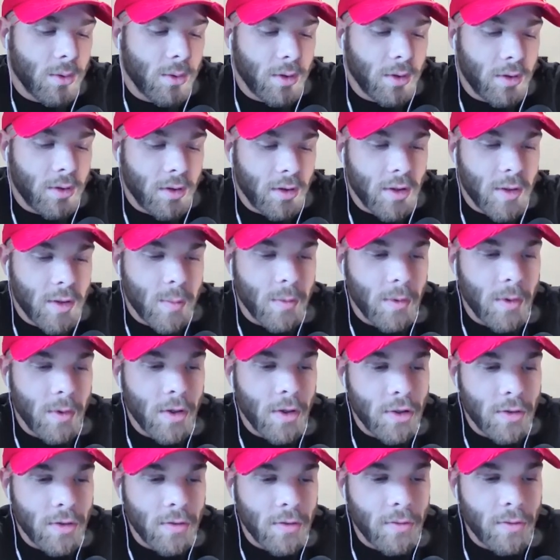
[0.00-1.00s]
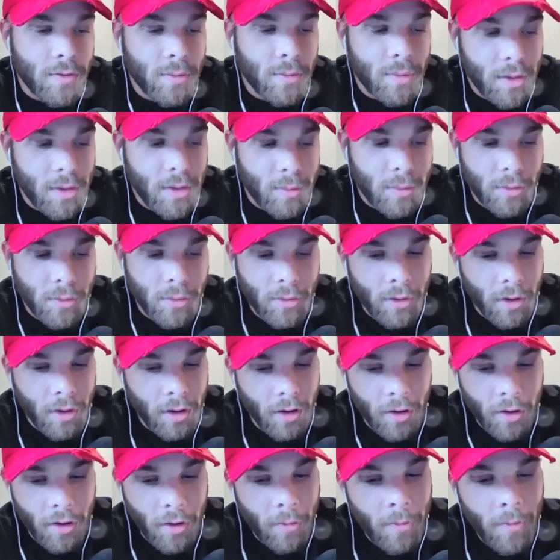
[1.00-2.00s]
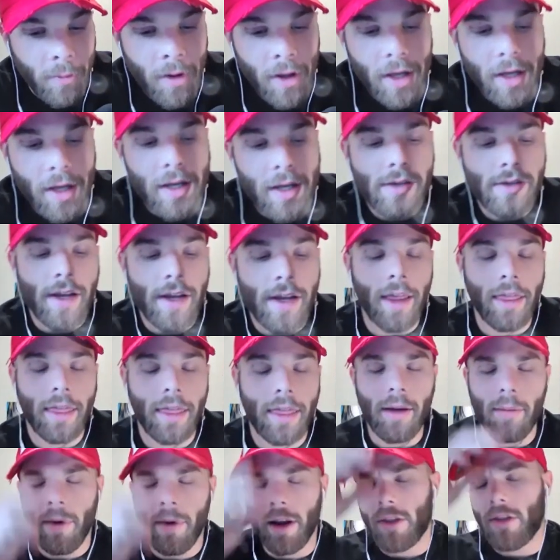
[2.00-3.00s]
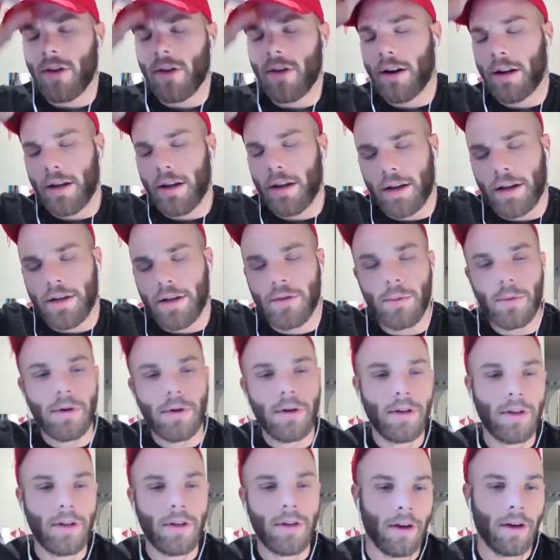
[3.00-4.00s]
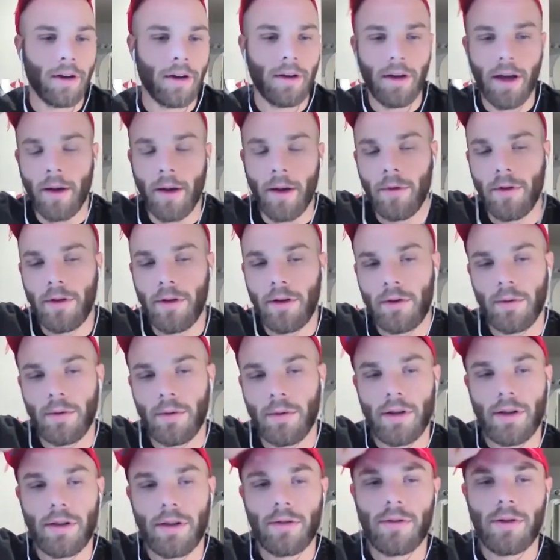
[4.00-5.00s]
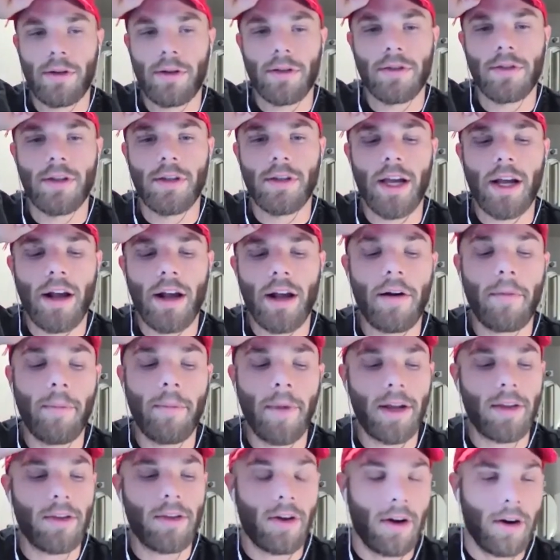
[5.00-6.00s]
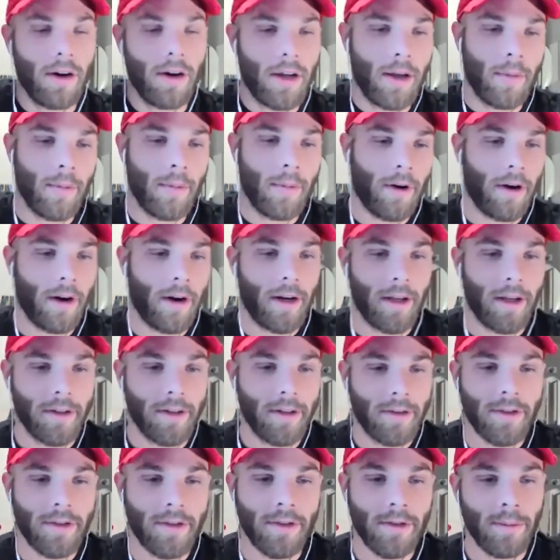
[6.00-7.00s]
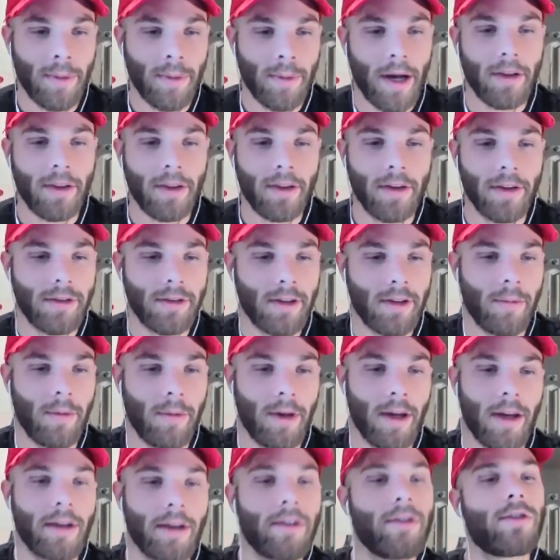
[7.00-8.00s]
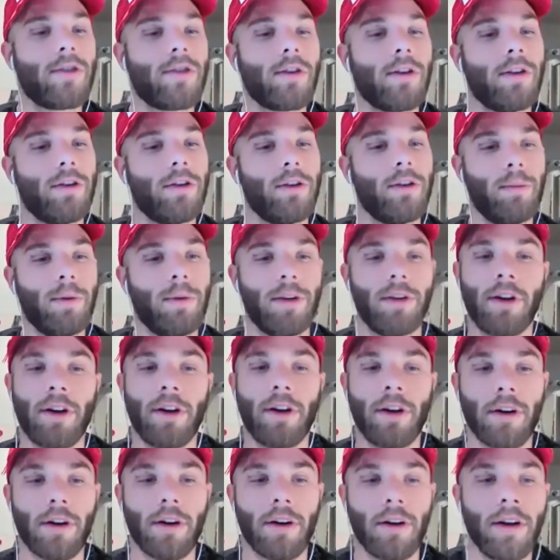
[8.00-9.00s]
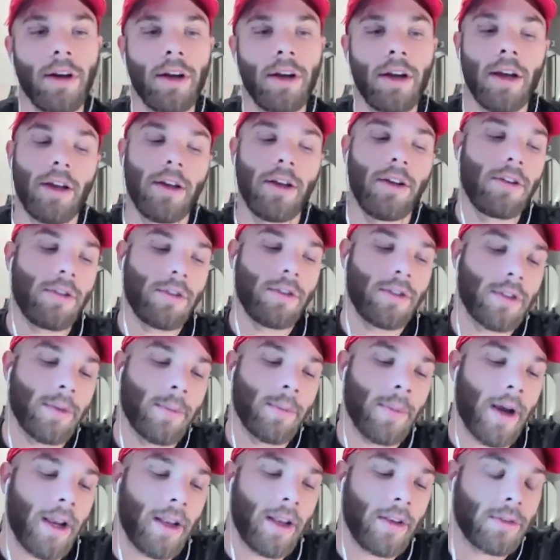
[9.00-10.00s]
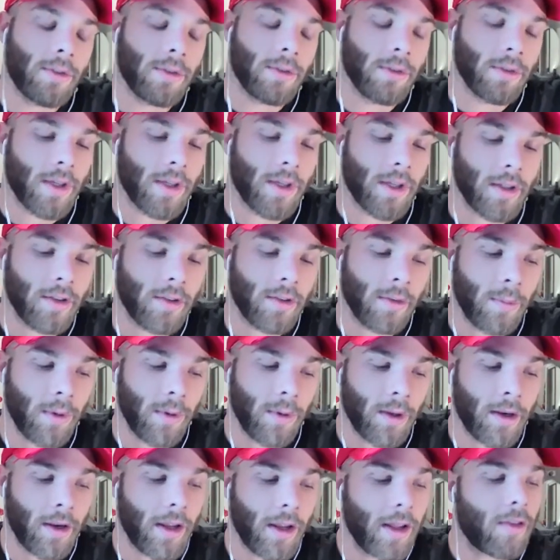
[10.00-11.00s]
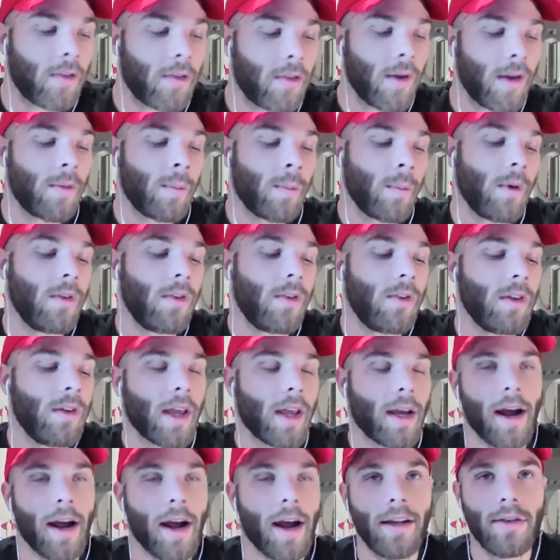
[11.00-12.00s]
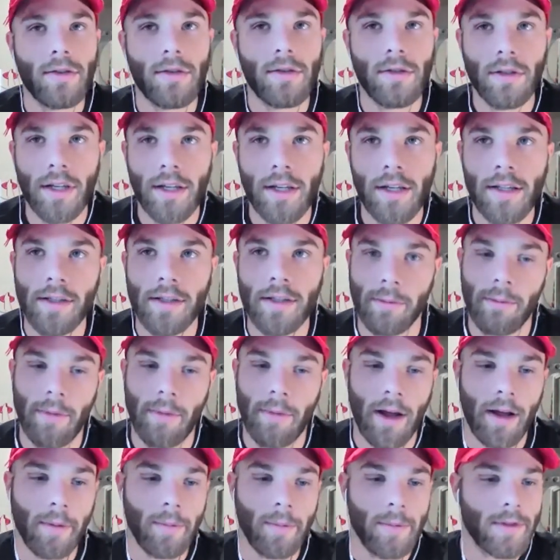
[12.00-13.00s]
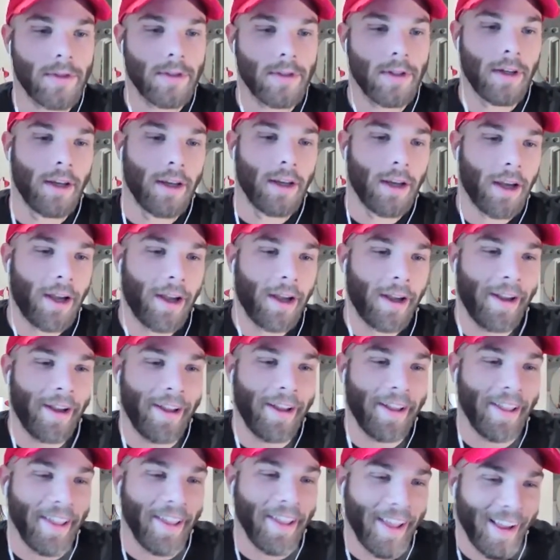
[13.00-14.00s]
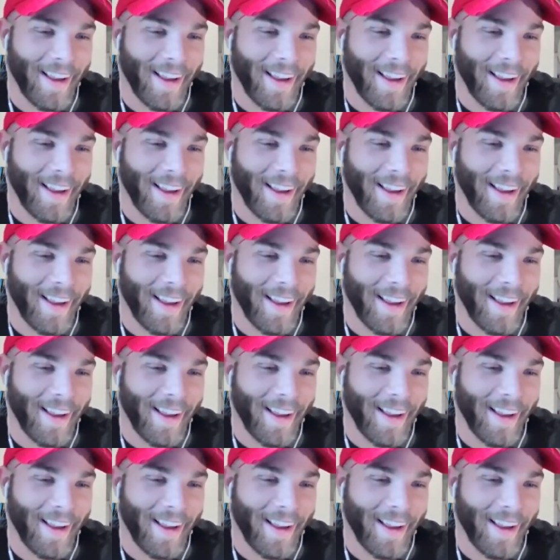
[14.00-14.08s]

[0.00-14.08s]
little inspiration for people, because I think my target, because we're young, I'm only 23, so like my target audience is about the same age, a little bit younger. You know, some high school kids have been, it's mostly like high school kids and moms. Like,